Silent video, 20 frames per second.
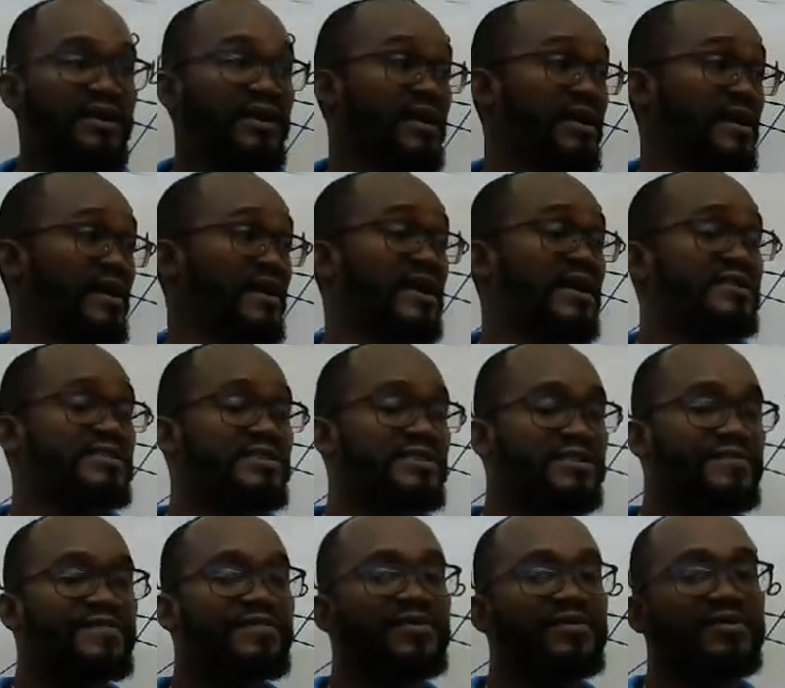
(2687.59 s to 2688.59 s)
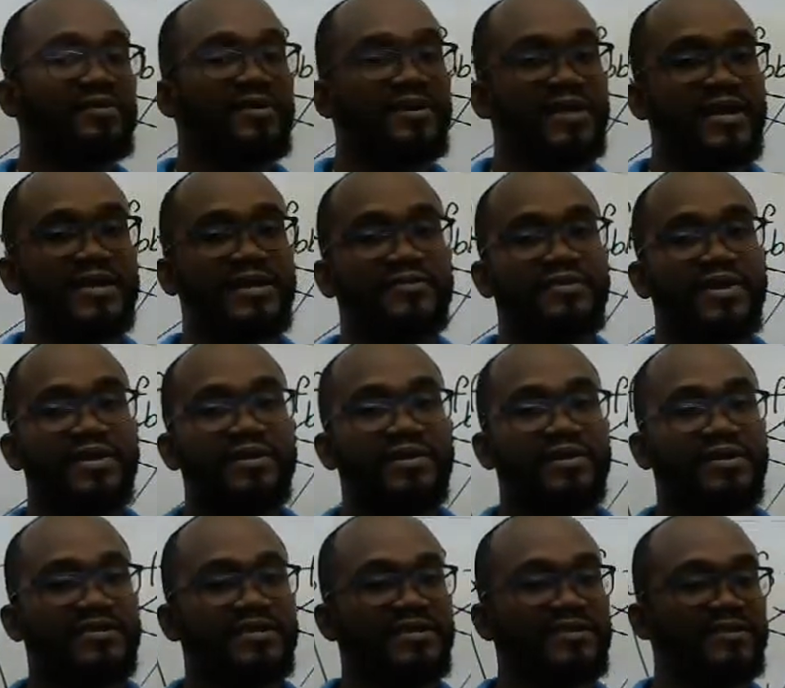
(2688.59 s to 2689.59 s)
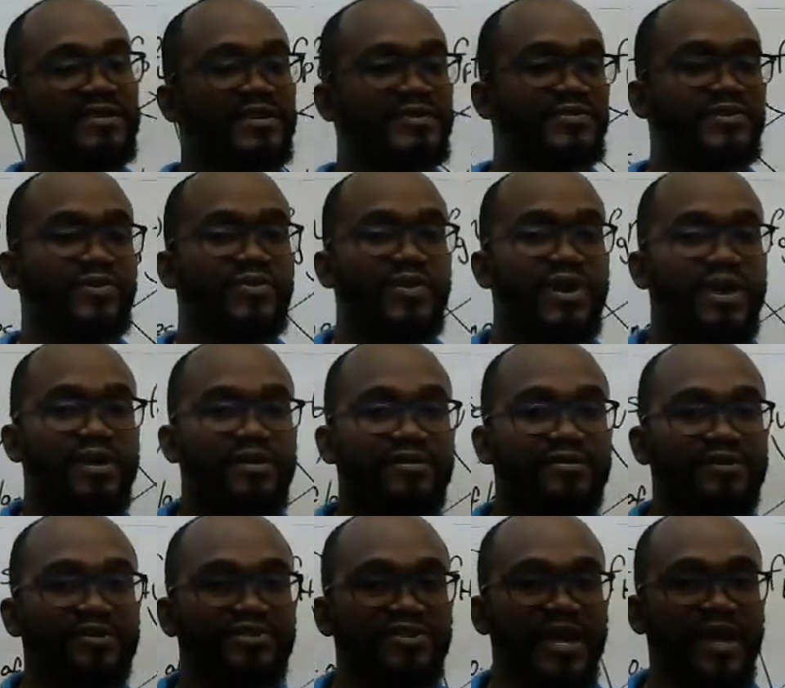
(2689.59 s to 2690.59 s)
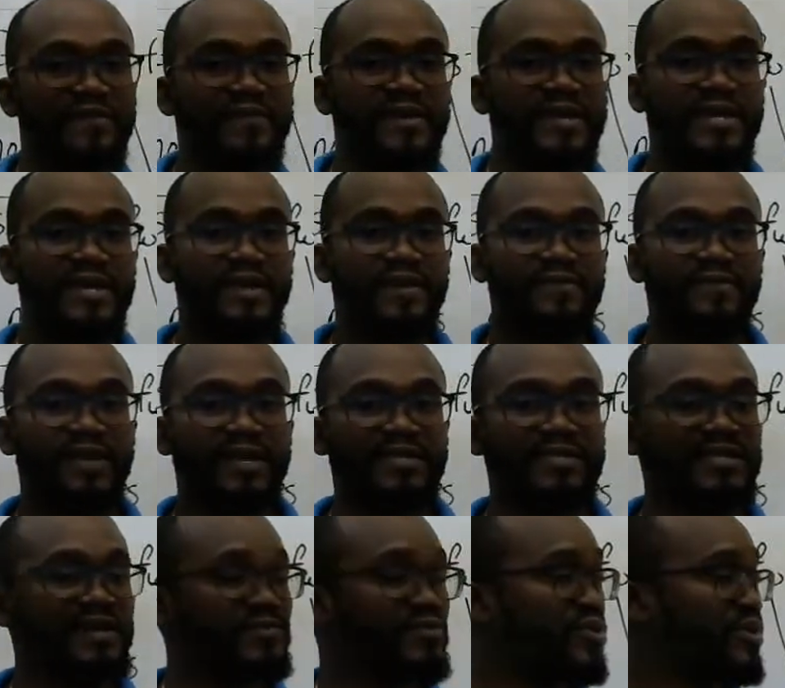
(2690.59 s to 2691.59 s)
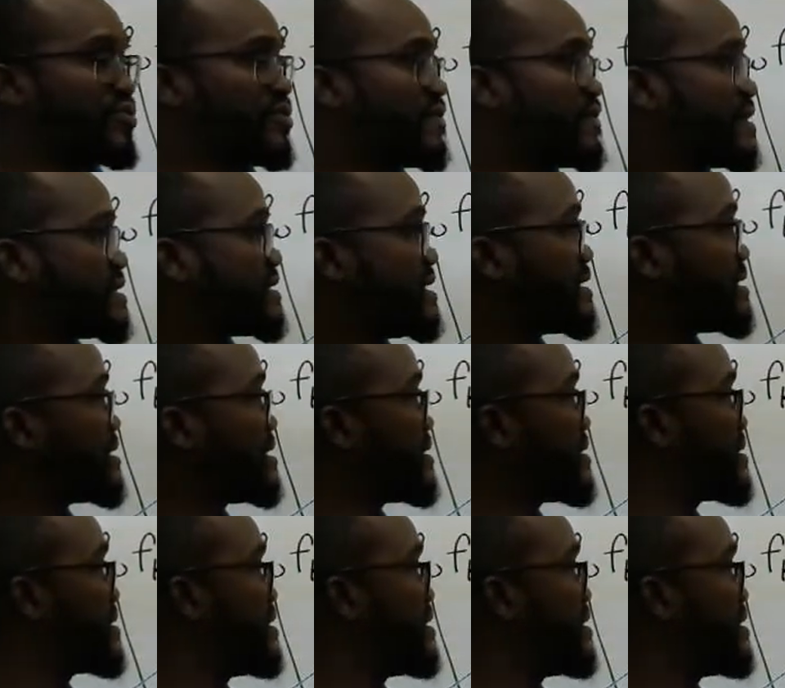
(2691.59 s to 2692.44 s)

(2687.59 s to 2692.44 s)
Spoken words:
And actually, if you look at the regulations that require you to drive on the left except on overtaking,